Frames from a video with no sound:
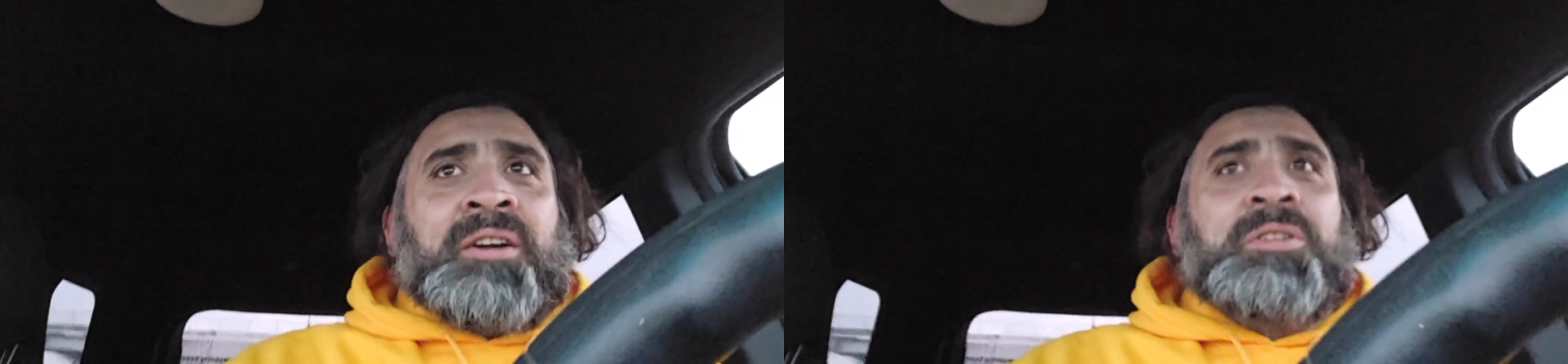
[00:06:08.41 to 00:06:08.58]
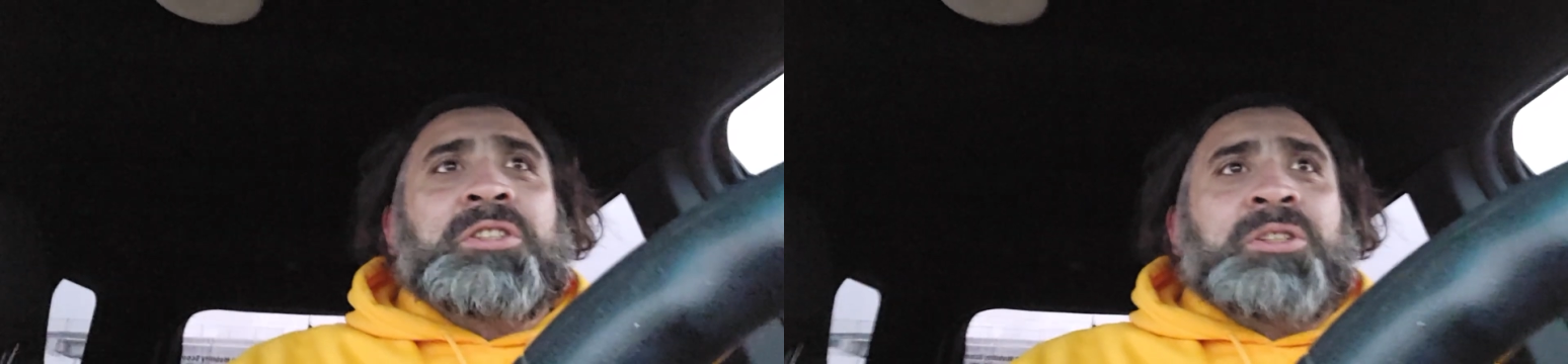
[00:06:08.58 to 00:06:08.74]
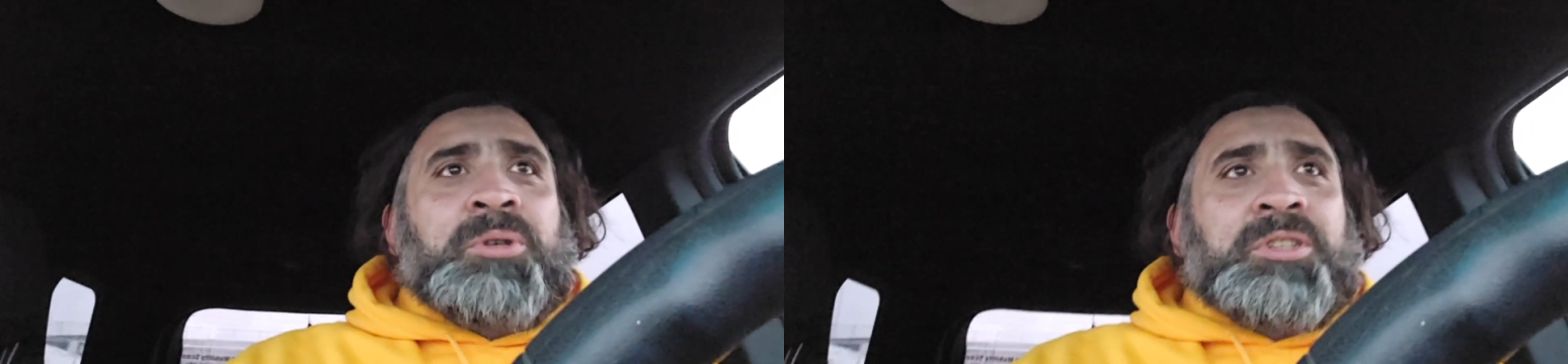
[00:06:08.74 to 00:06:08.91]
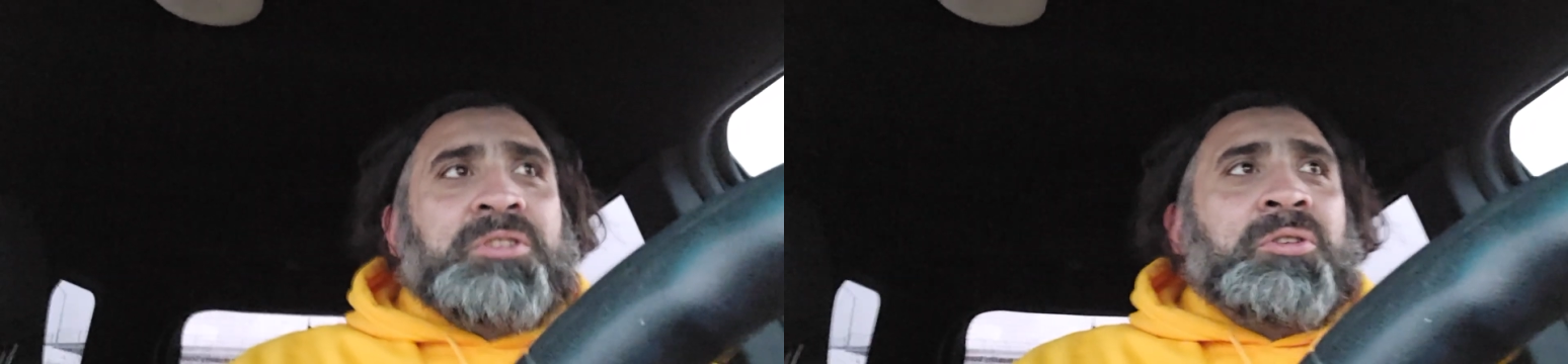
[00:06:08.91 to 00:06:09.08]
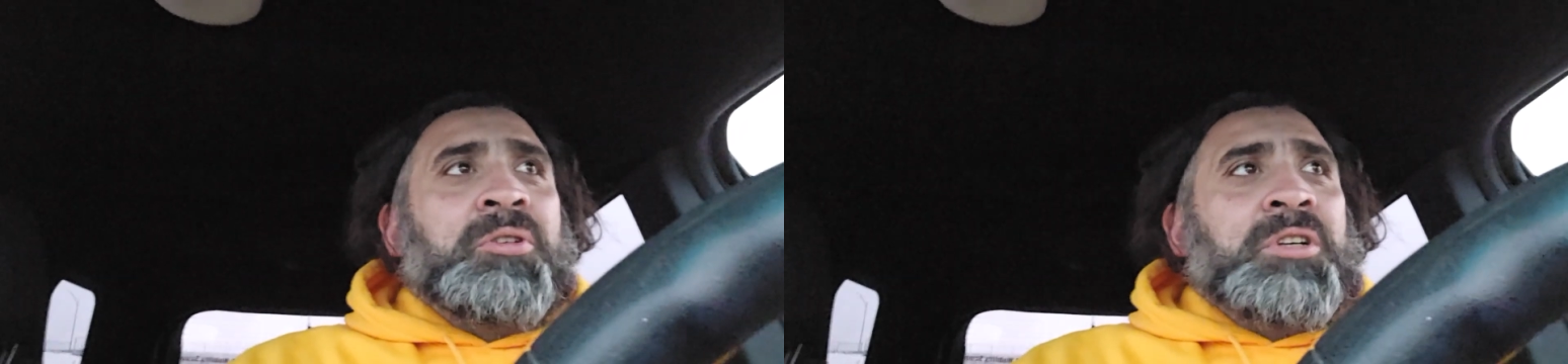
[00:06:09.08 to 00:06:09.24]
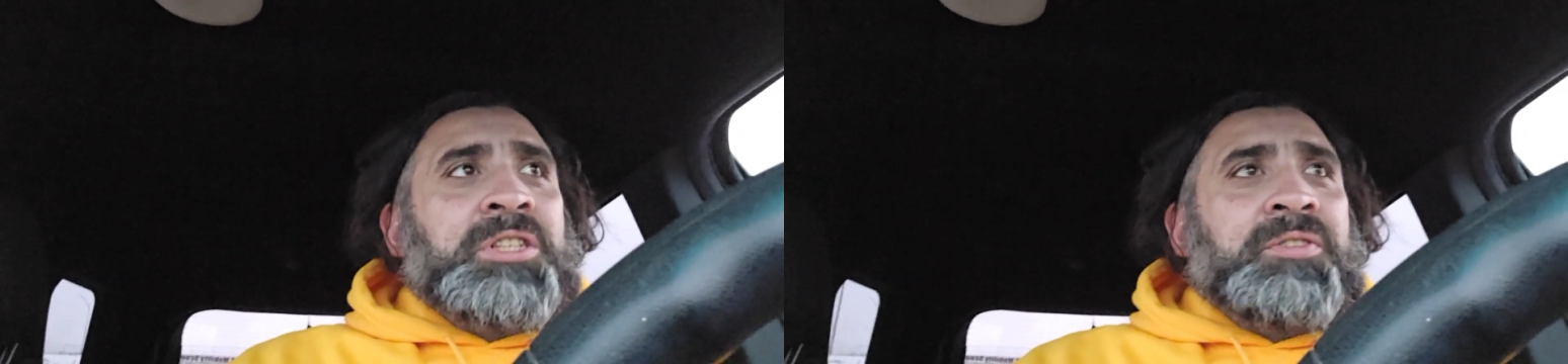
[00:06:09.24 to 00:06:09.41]
store
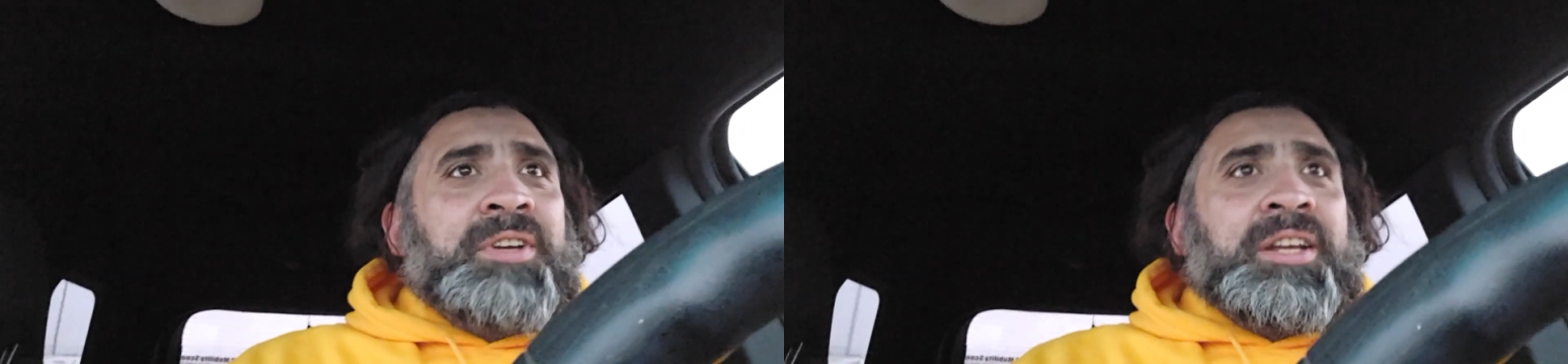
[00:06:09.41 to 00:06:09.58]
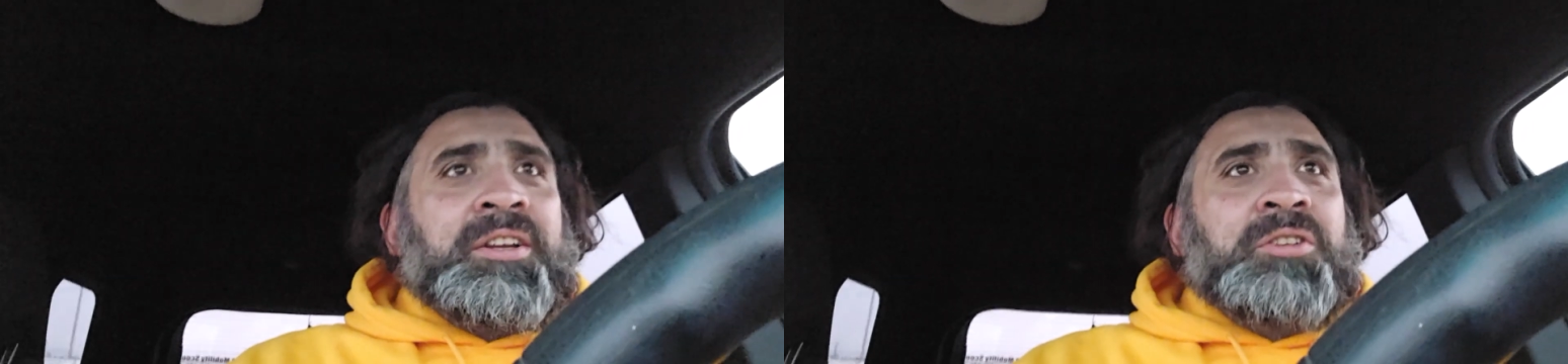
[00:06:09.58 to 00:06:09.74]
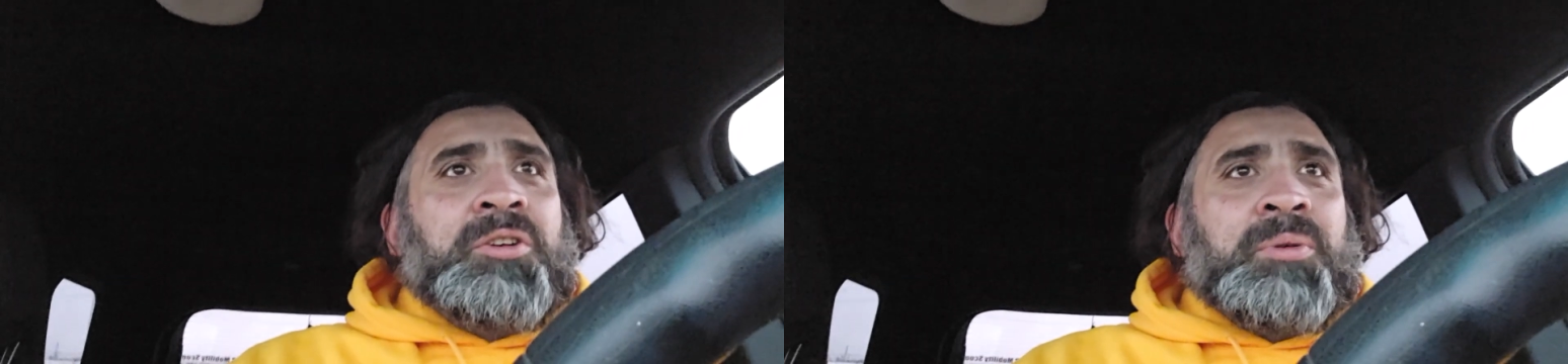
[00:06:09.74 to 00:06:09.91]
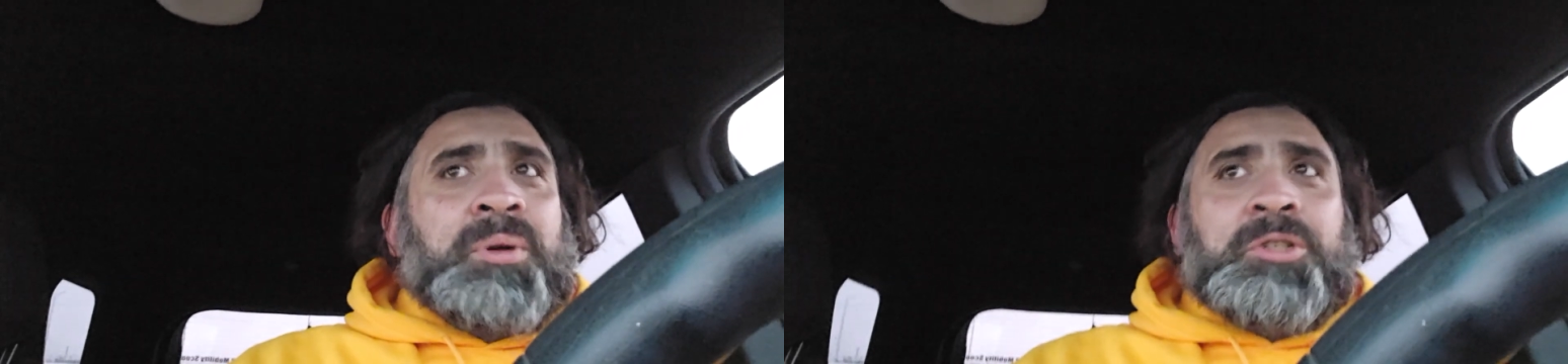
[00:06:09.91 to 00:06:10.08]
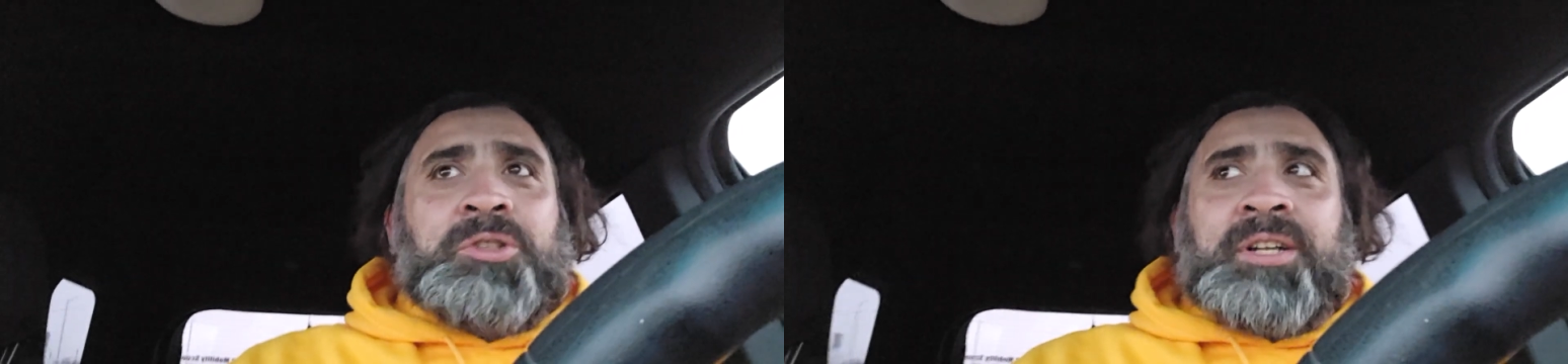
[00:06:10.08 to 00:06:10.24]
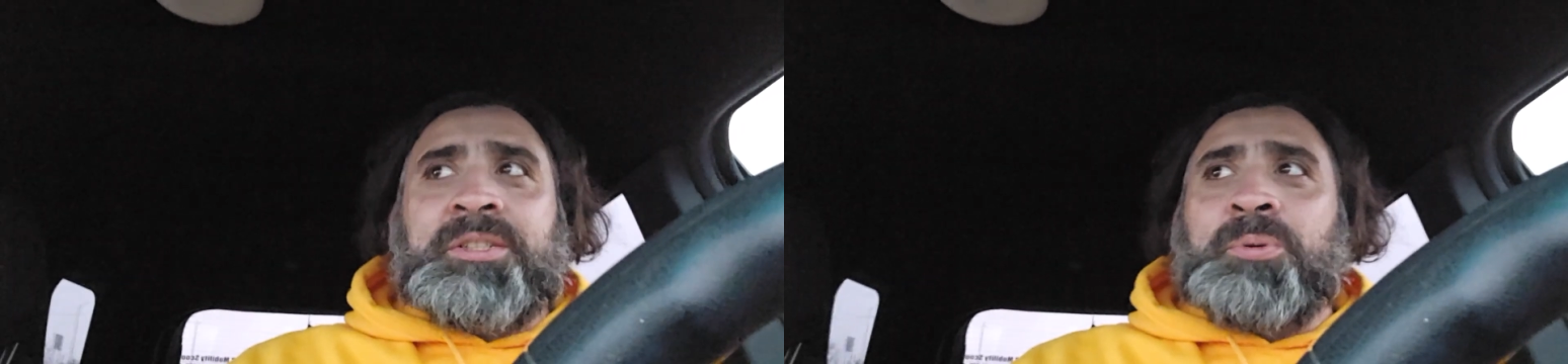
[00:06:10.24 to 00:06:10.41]
scooters if we need to when we're
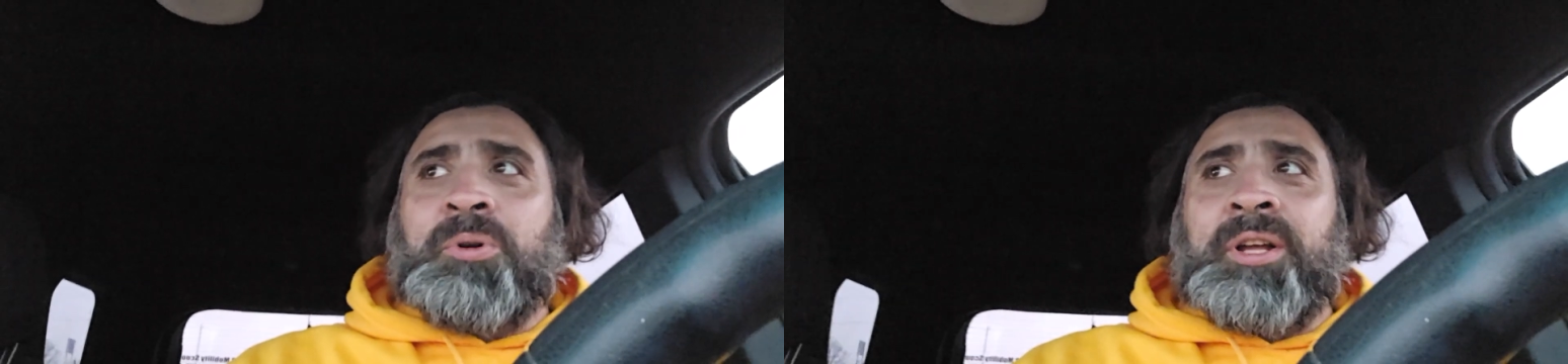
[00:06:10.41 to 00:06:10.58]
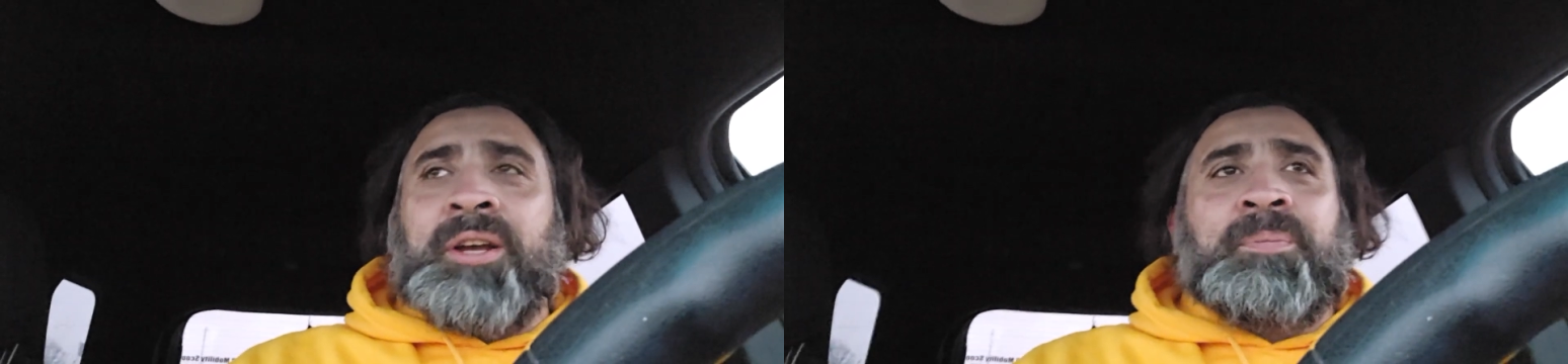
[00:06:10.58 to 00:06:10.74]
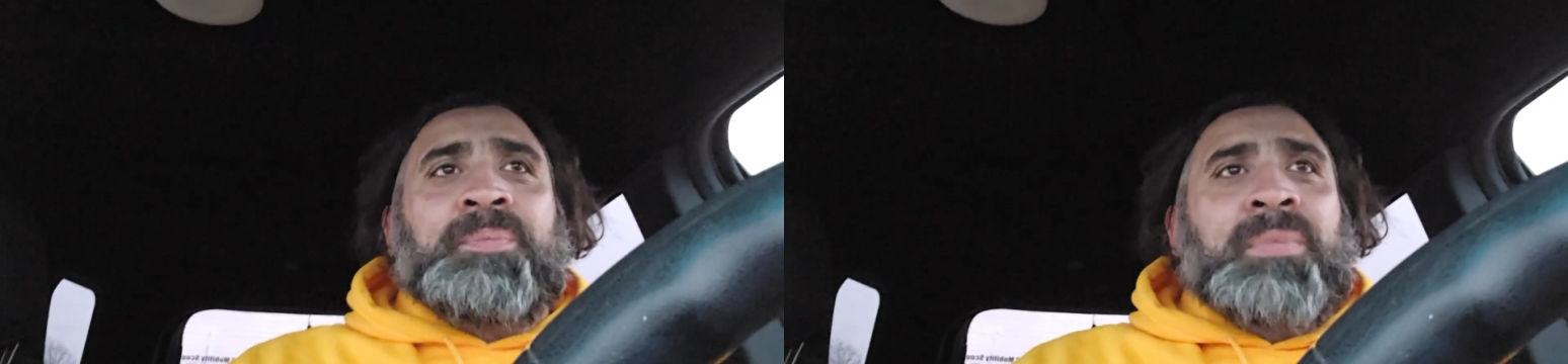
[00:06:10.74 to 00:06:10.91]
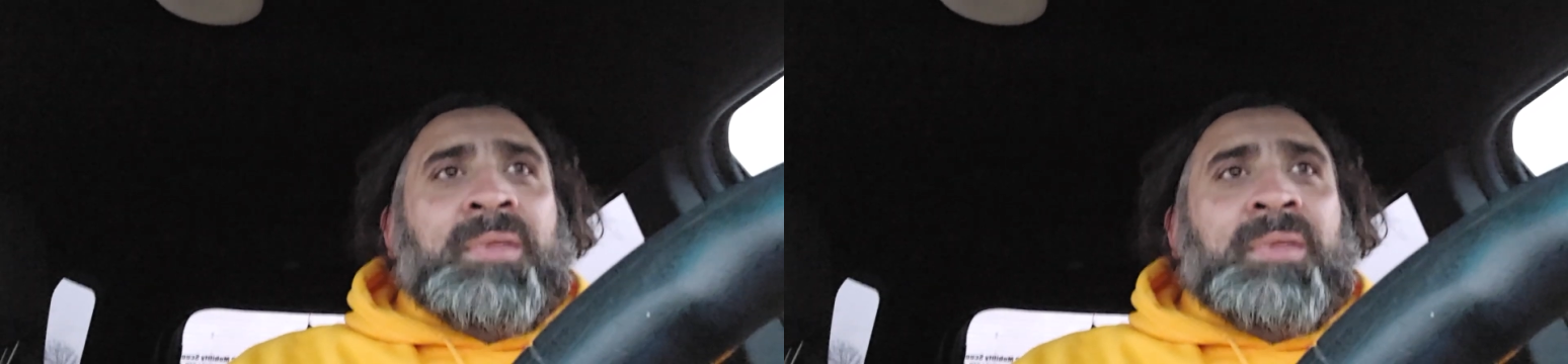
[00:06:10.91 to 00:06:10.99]
transporting them.